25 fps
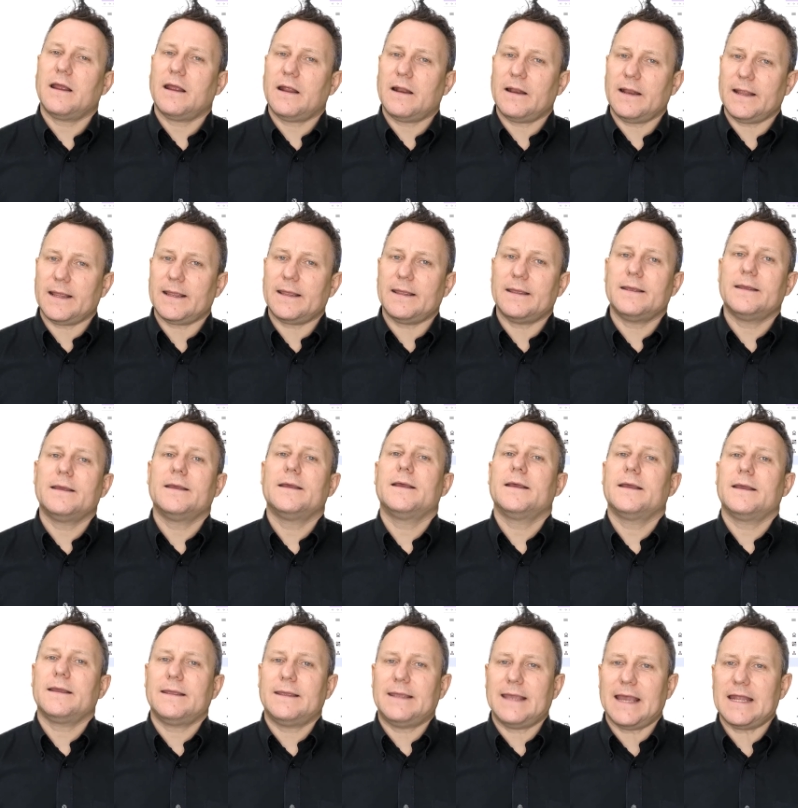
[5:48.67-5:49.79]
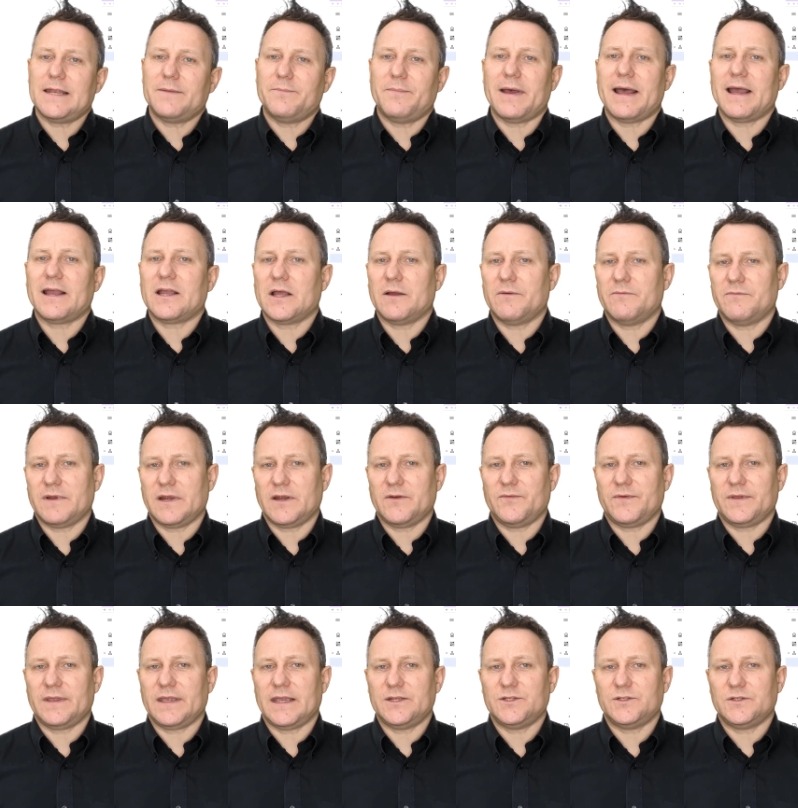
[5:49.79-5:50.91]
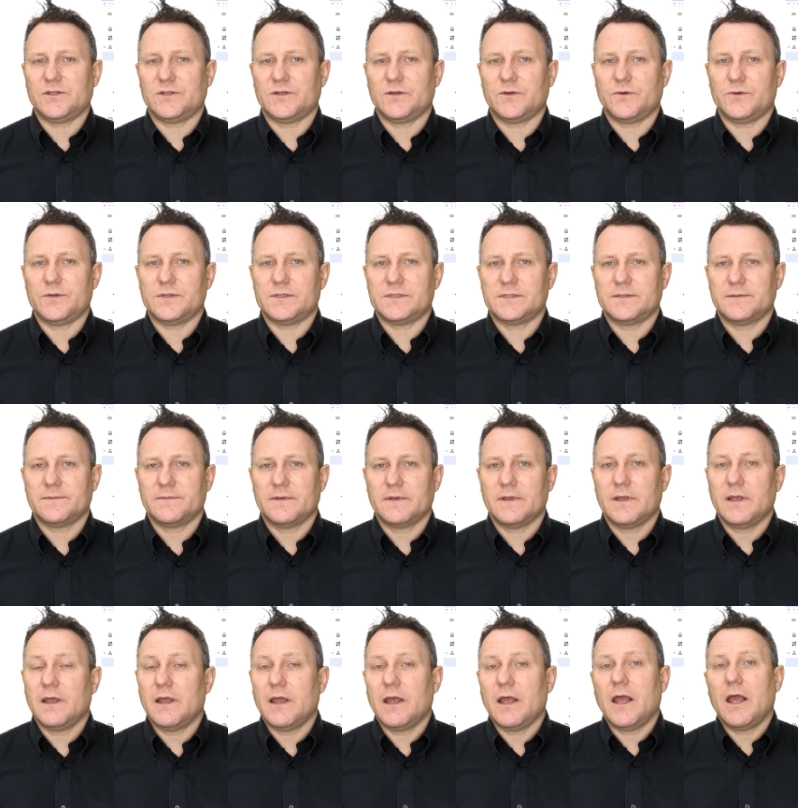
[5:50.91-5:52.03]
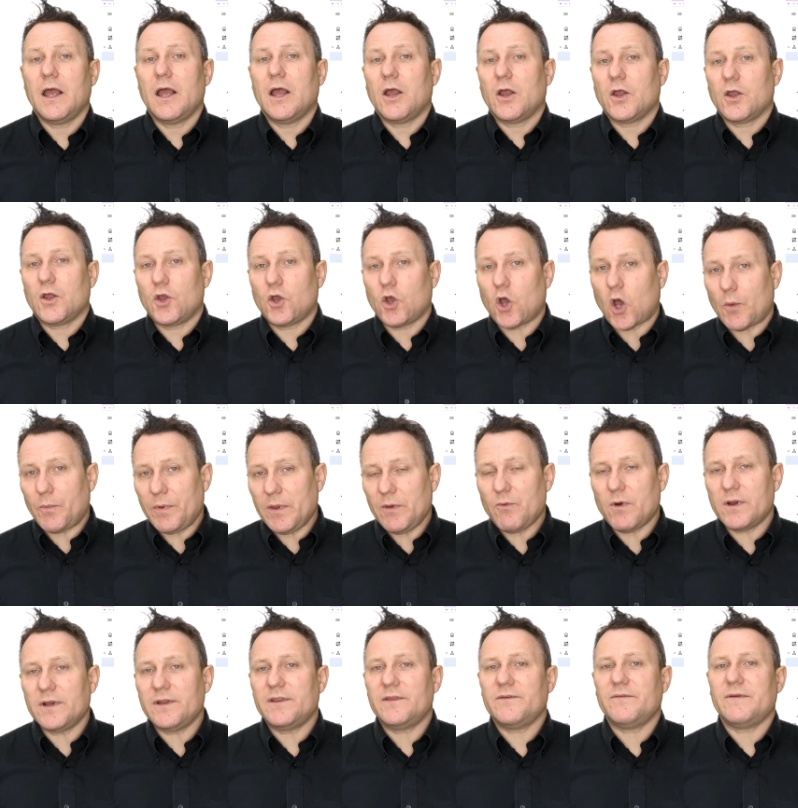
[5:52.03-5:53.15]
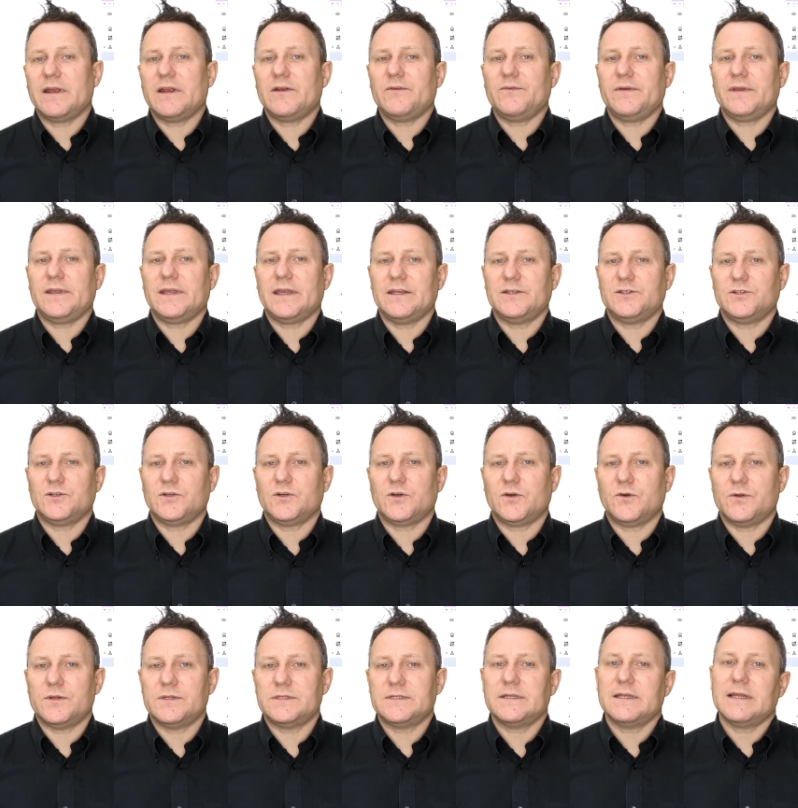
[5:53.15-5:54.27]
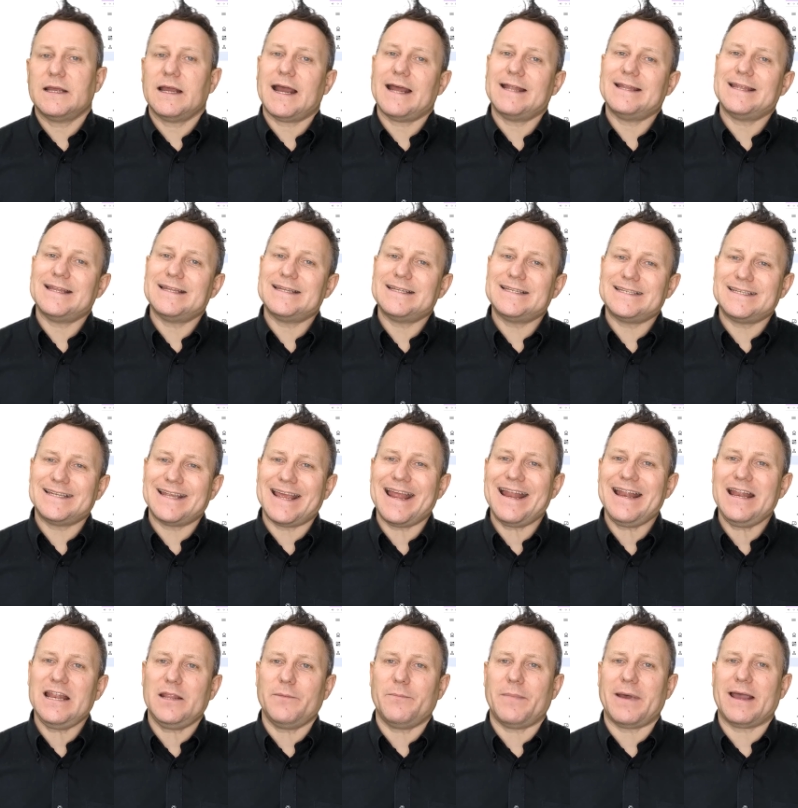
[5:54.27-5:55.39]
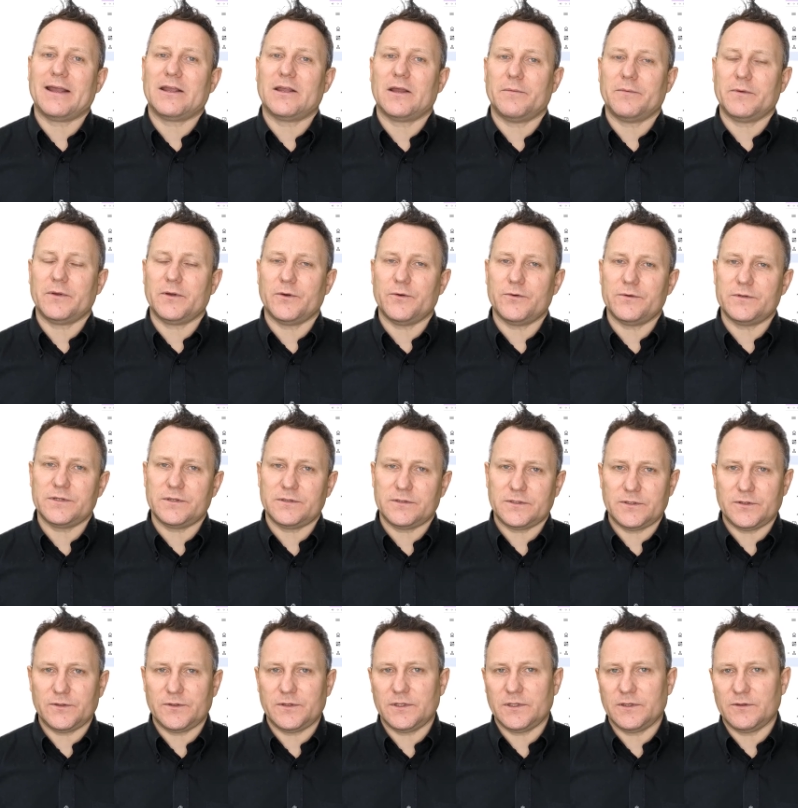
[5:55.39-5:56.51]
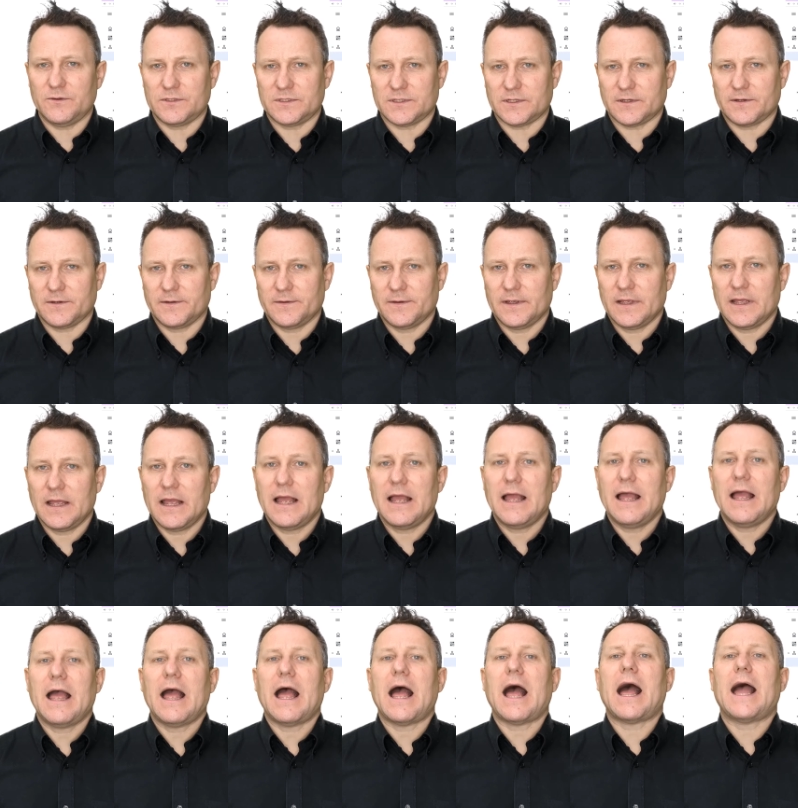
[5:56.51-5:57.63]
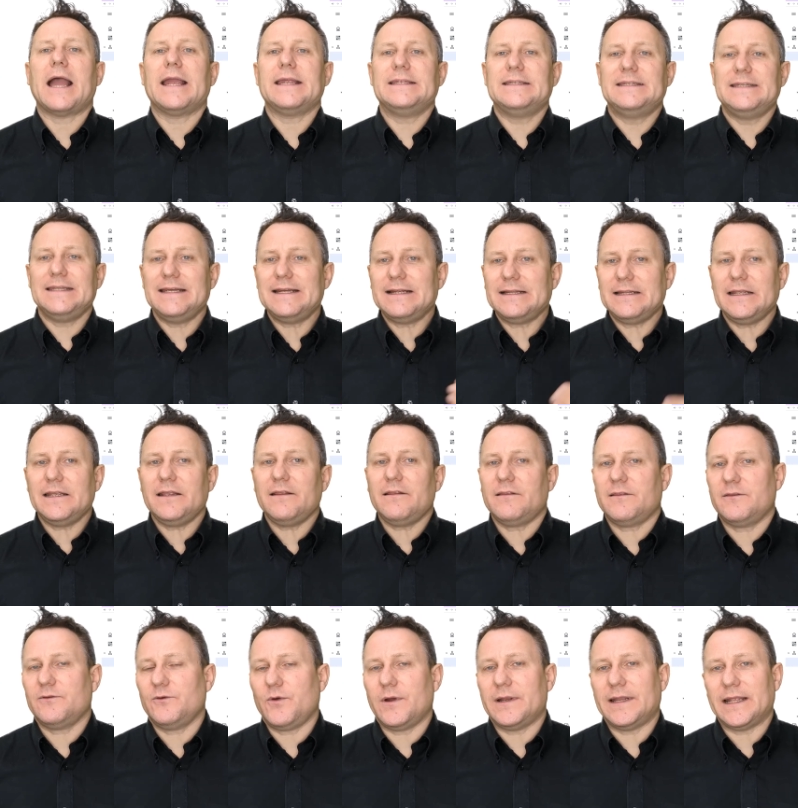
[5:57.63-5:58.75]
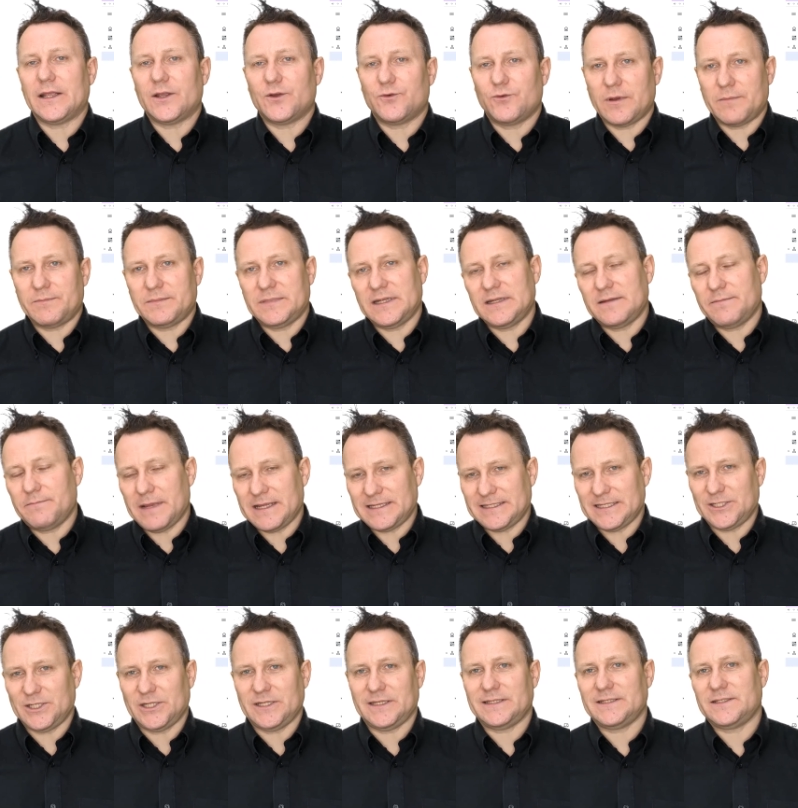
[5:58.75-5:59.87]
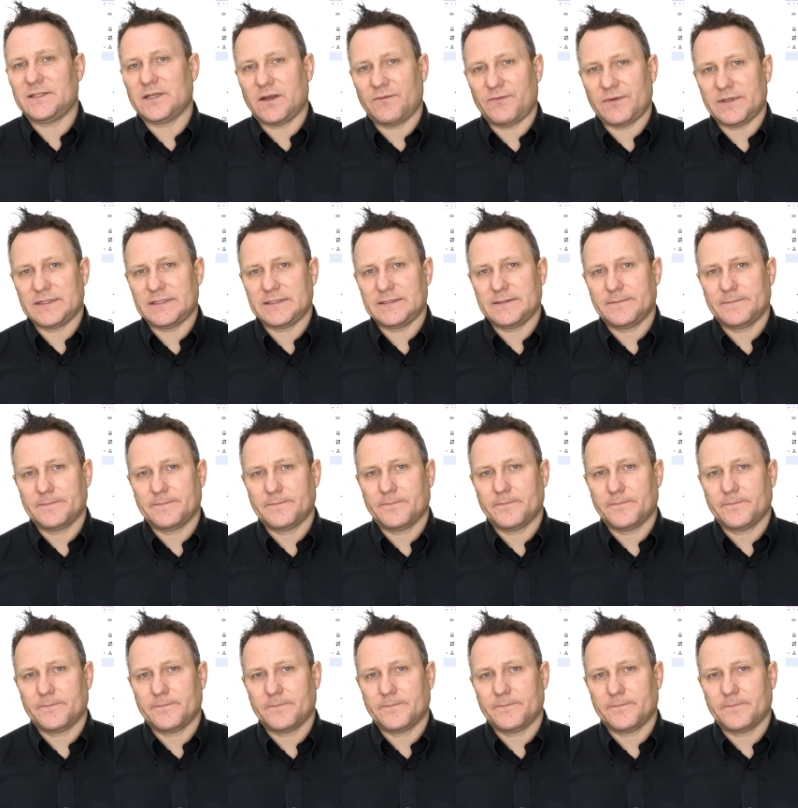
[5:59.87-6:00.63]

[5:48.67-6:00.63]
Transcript: Click Get Backup Verification Codes copy one of the verification codes, and then send the backup code to the user, ideally through an encrypted messaging service.